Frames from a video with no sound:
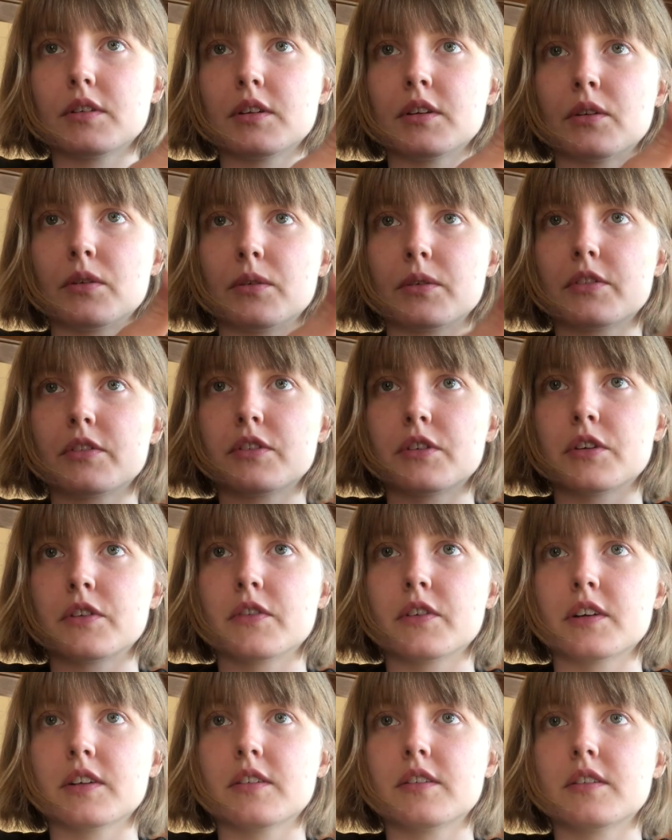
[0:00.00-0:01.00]
you know,
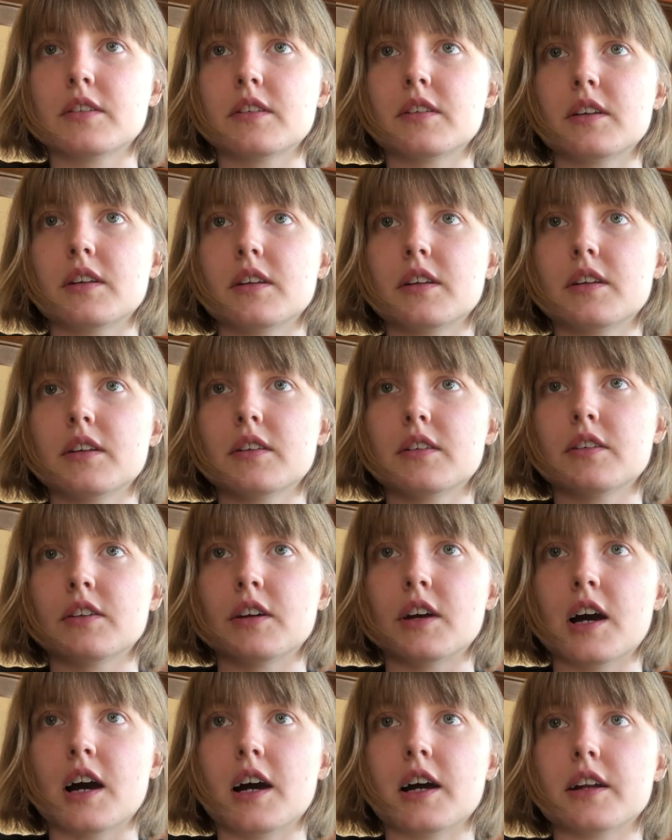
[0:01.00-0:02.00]
service to
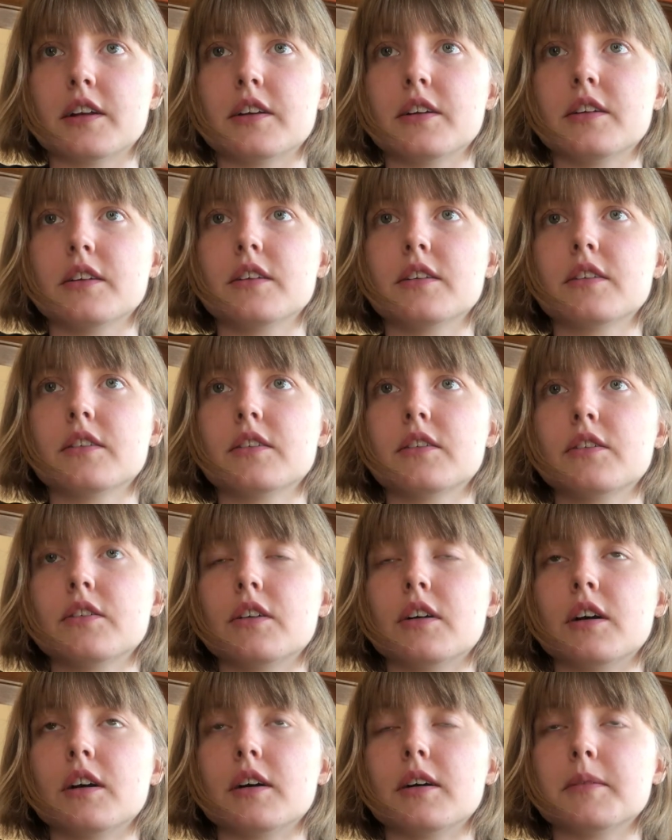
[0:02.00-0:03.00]
God,
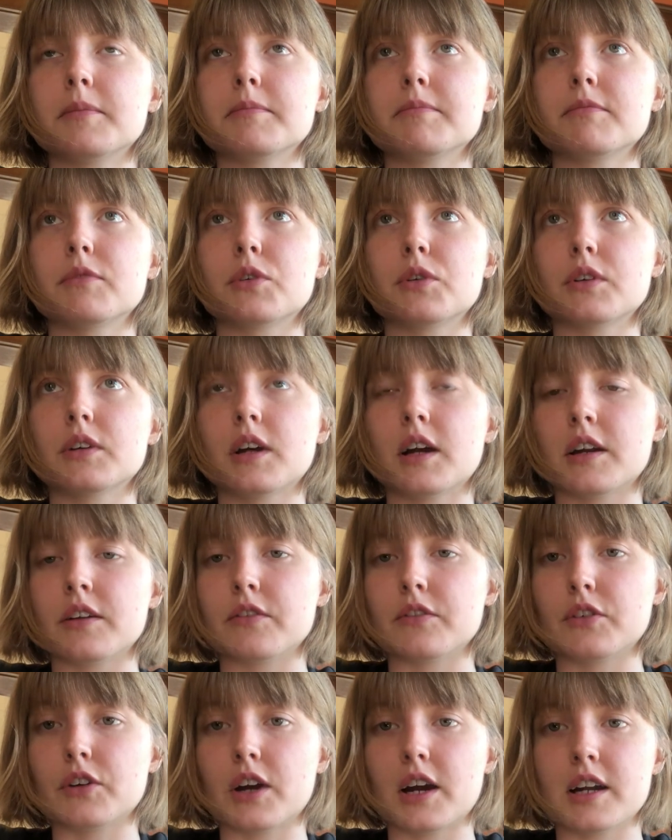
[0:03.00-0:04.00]
out
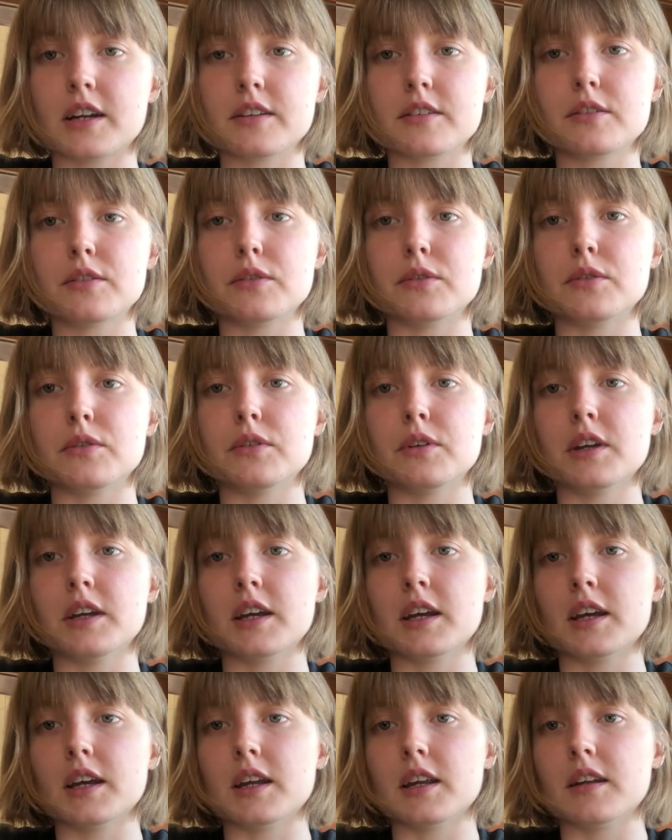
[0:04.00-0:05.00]
of gratitude
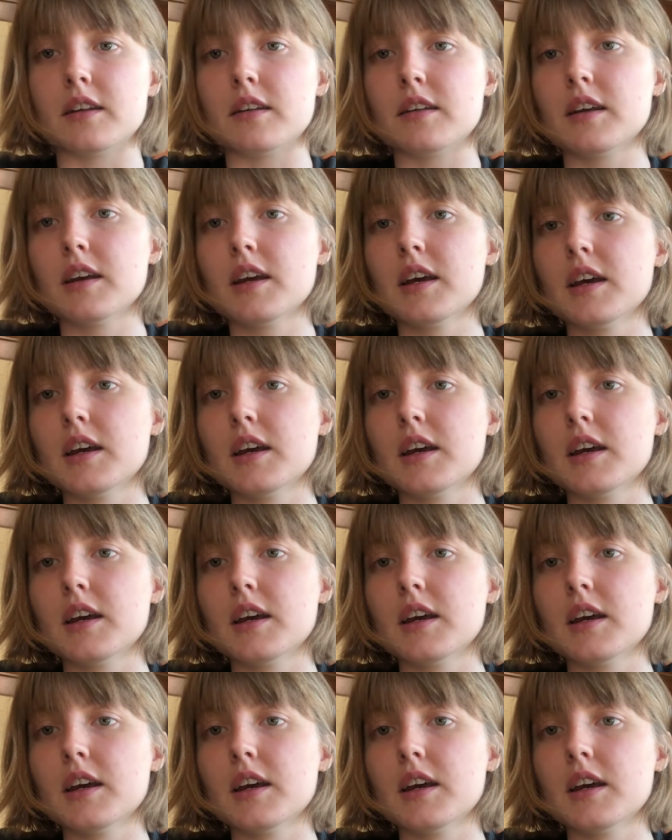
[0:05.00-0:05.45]
and